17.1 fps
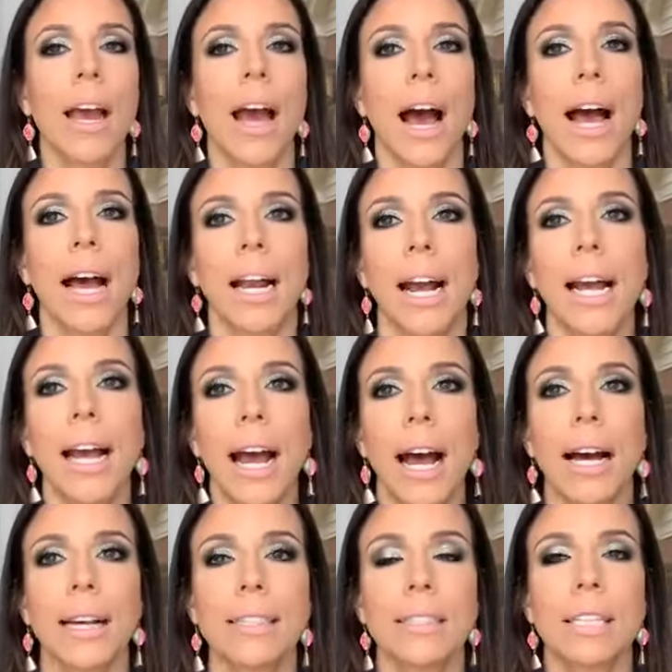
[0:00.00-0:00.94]
And I
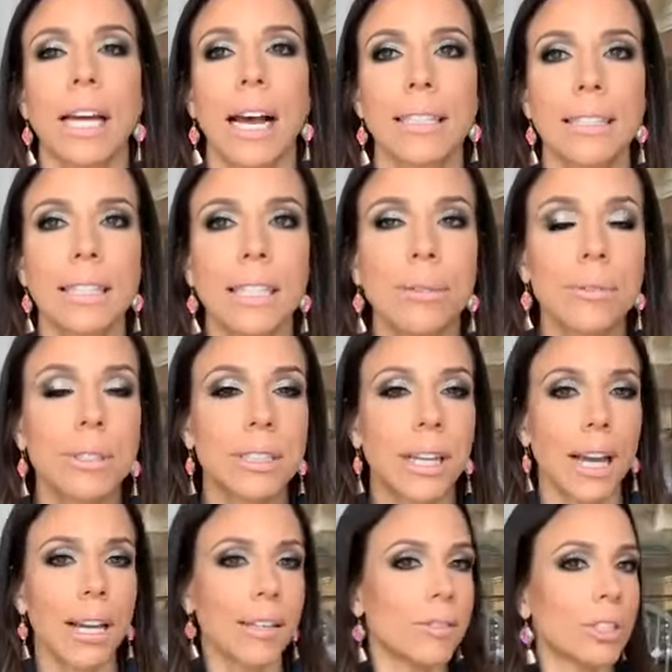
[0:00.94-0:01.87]
asked, as he was
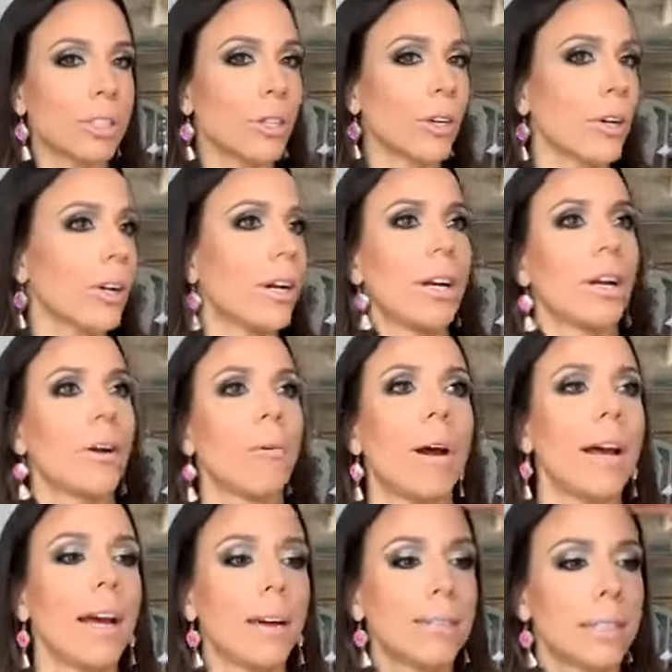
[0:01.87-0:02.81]
kind of scurrying
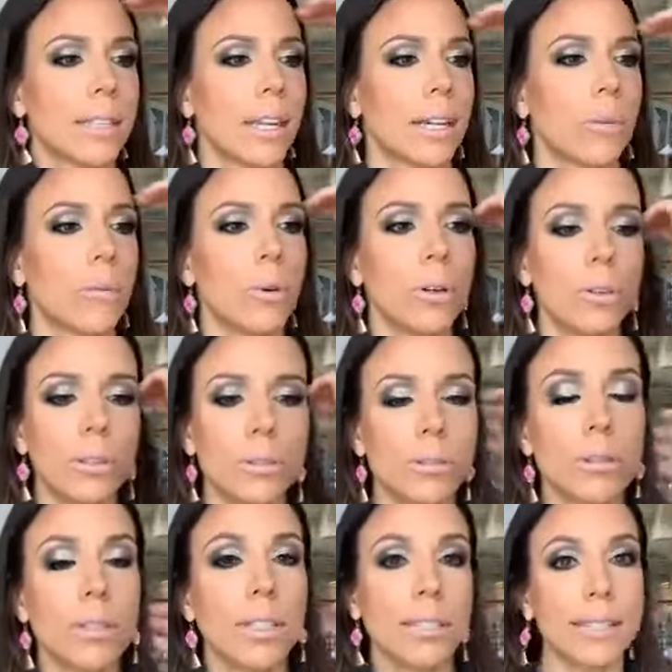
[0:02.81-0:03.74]
away, I was like, well,
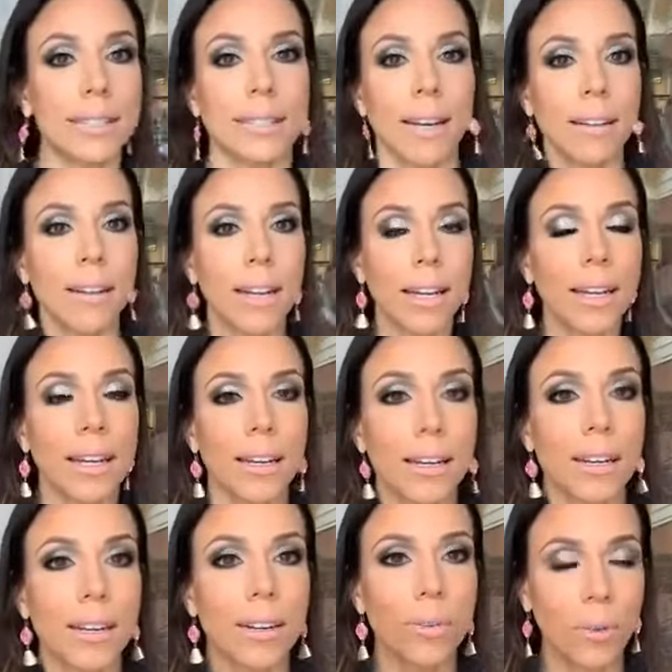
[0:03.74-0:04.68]
does it sound like
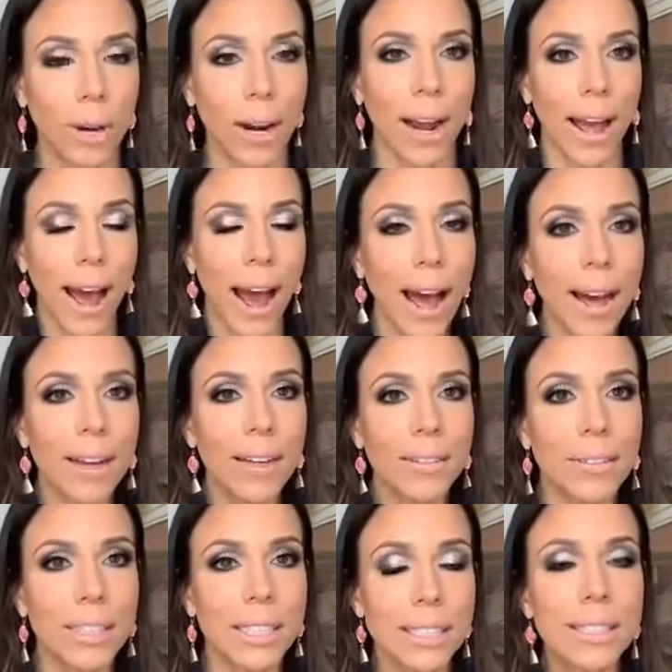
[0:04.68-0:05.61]
what I have
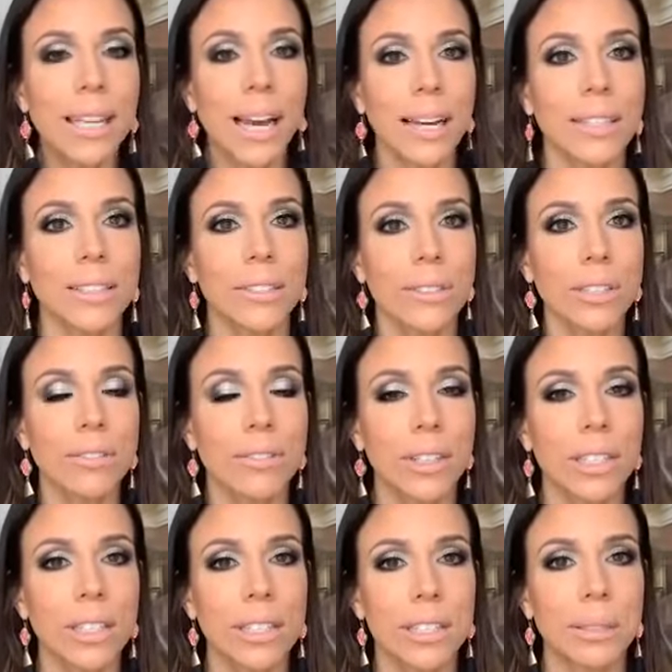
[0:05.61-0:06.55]
is acid
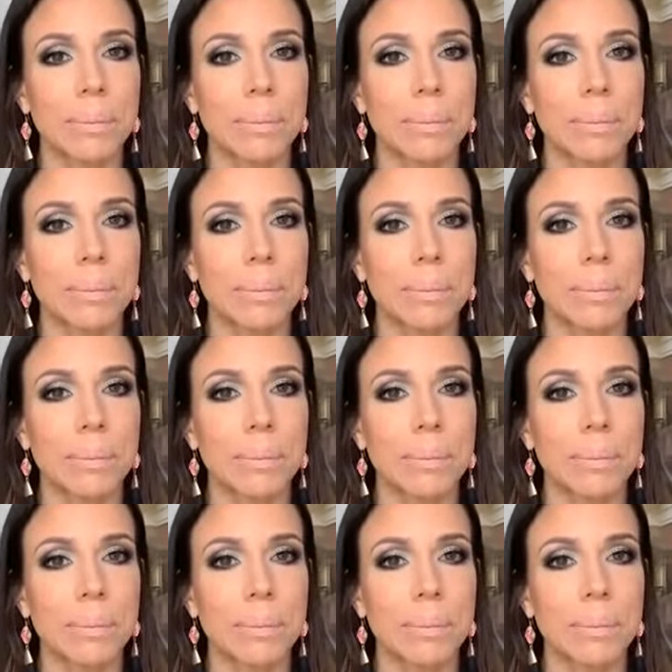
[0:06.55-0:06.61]
reflux?